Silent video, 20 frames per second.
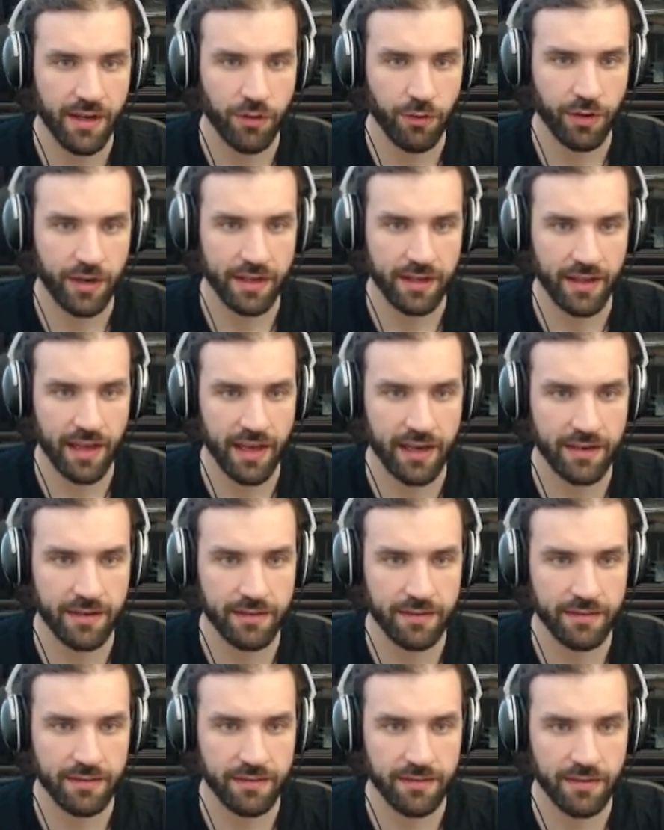you can like
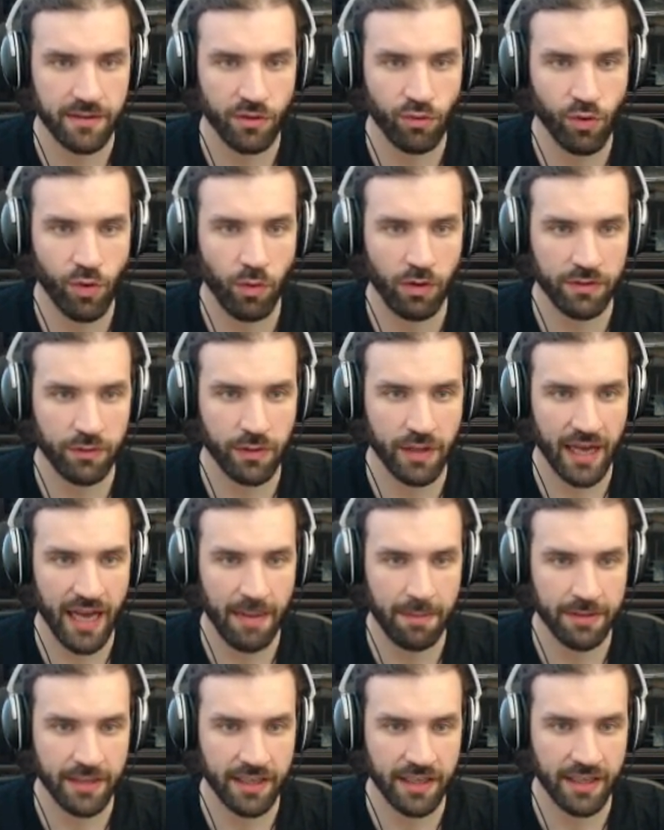look what will
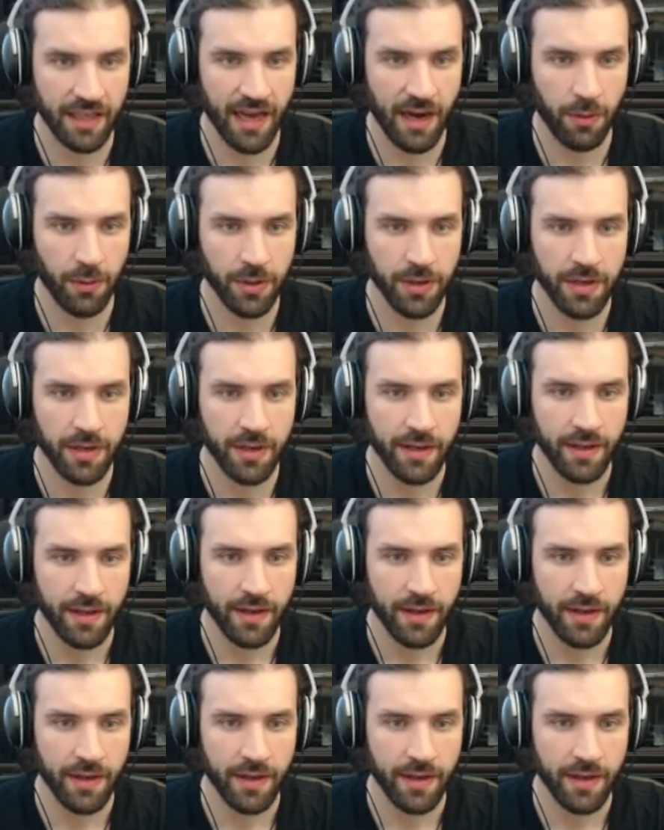happen in an hour,